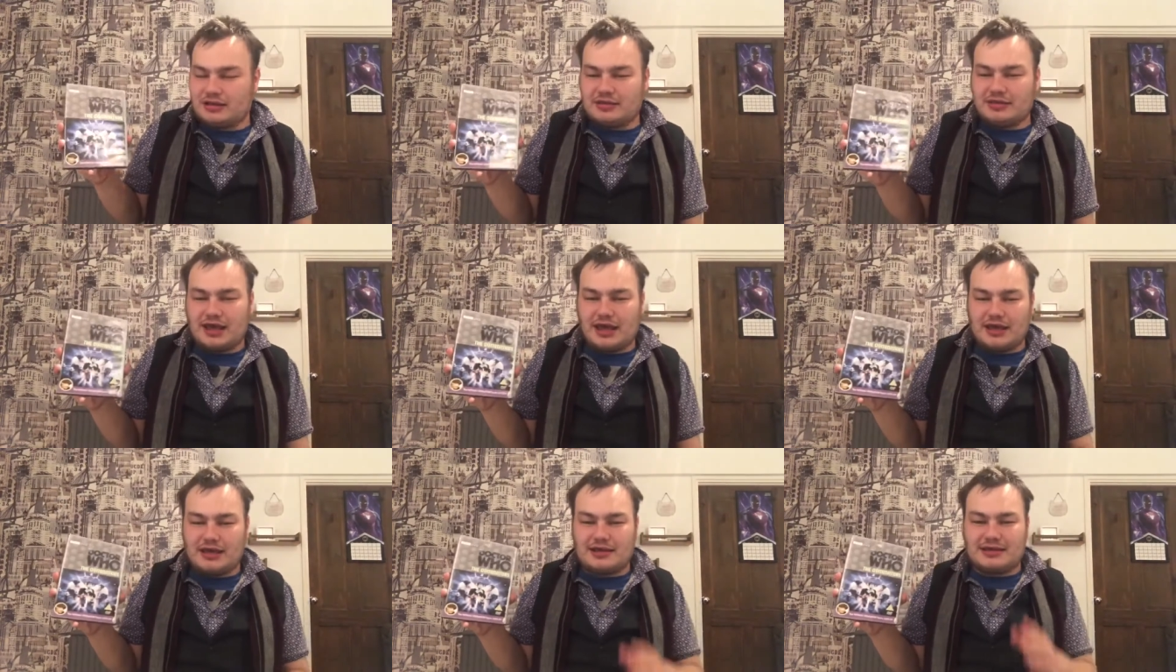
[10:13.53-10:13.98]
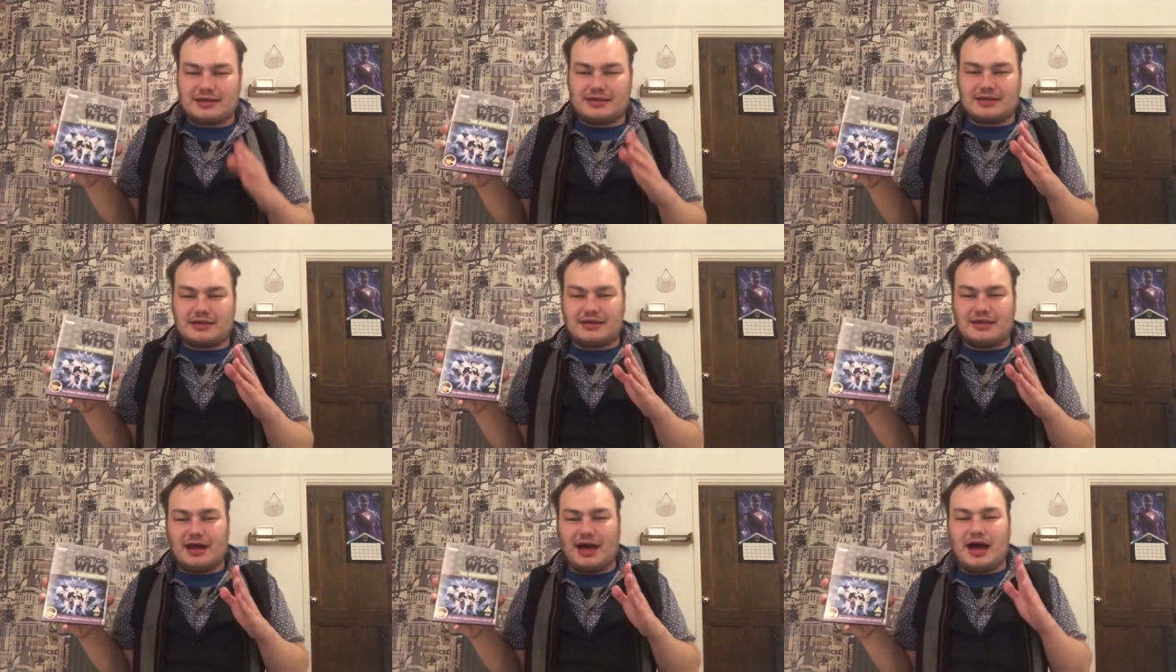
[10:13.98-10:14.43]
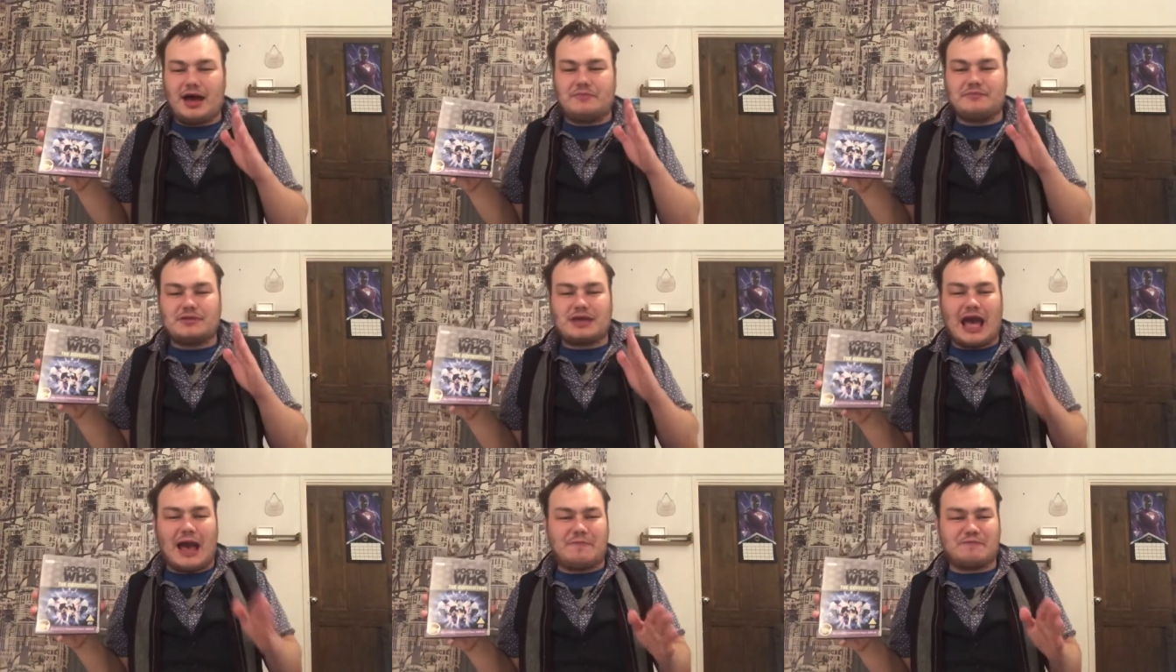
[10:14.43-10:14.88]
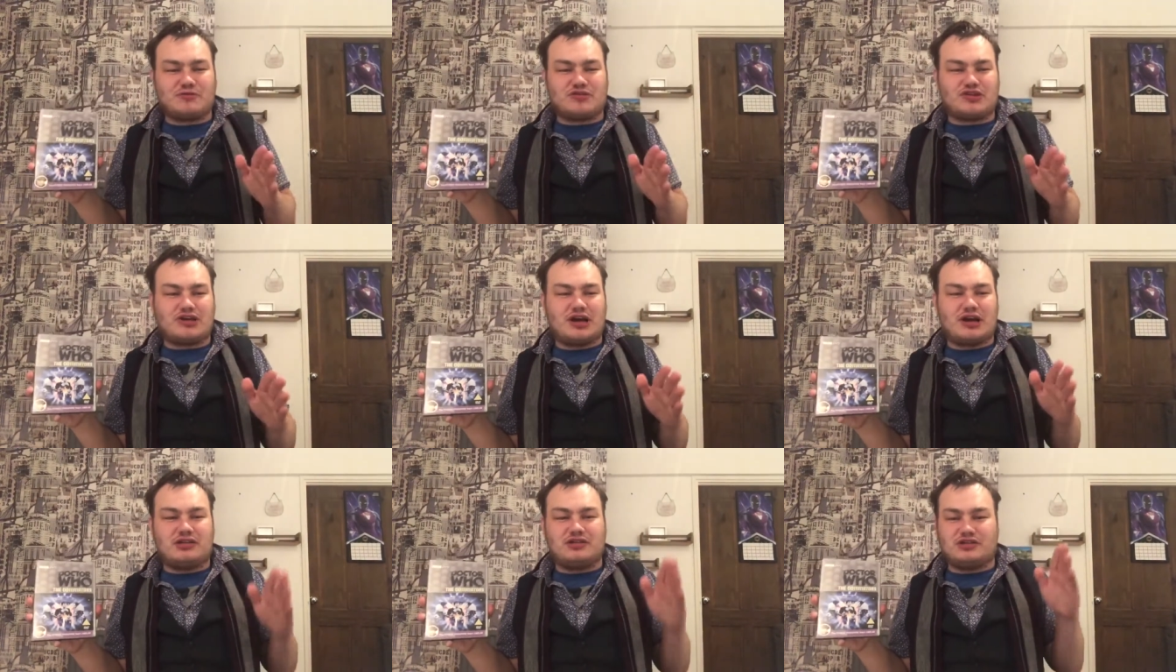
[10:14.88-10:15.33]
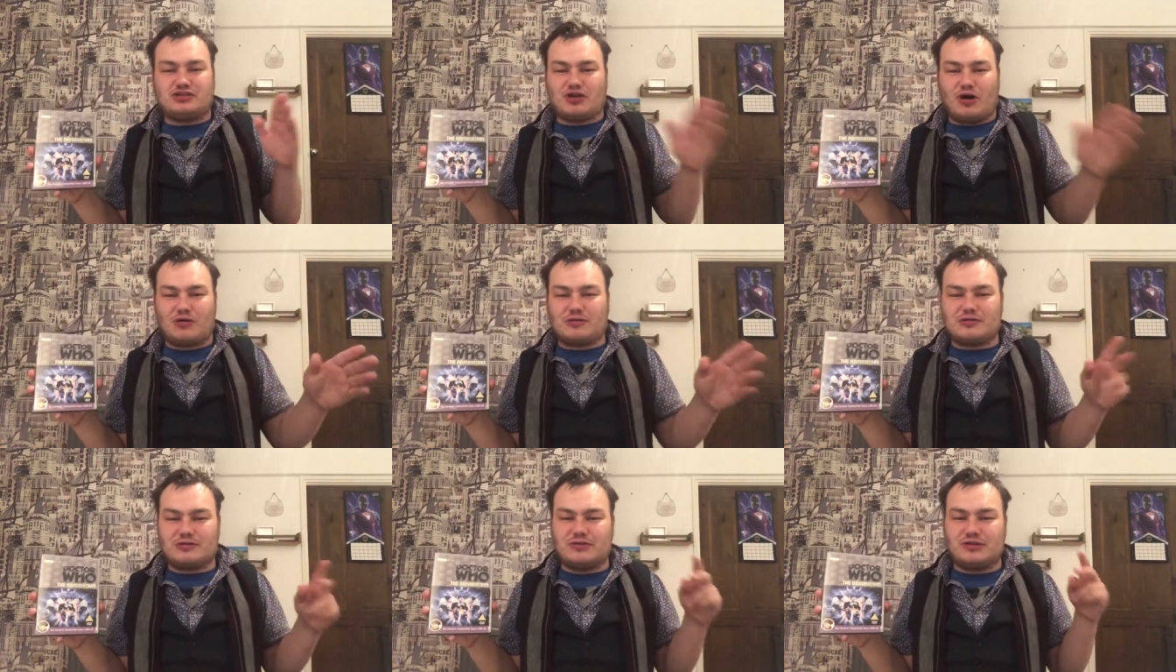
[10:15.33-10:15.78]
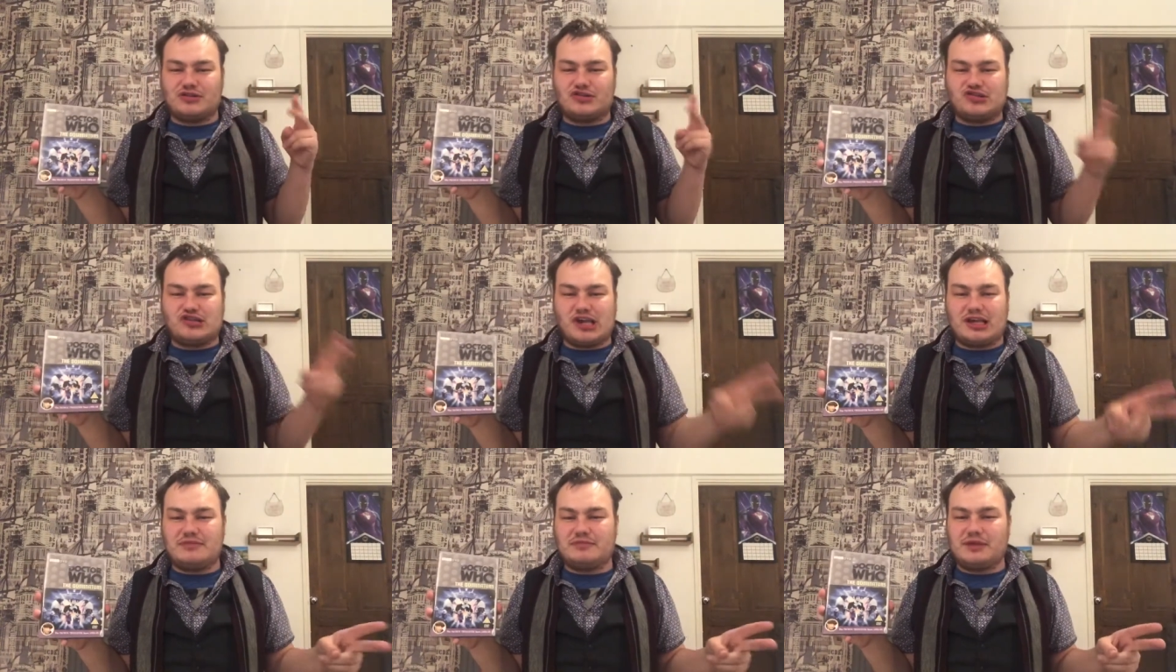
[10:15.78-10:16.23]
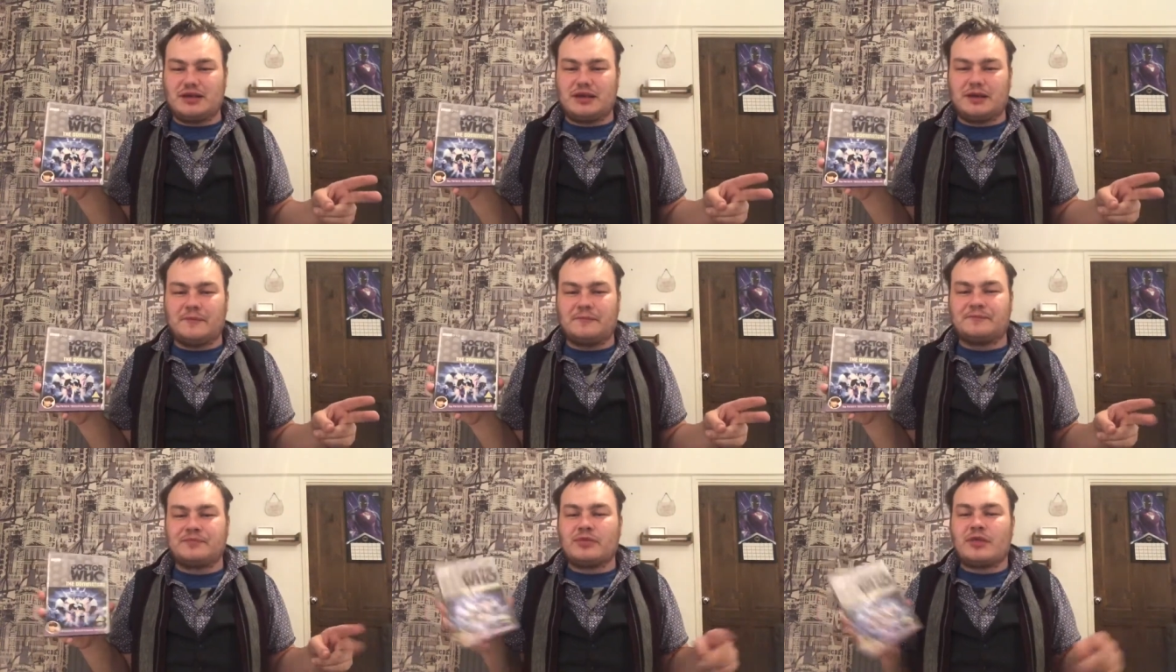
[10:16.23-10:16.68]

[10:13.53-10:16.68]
they capture the Doctor and Jamie,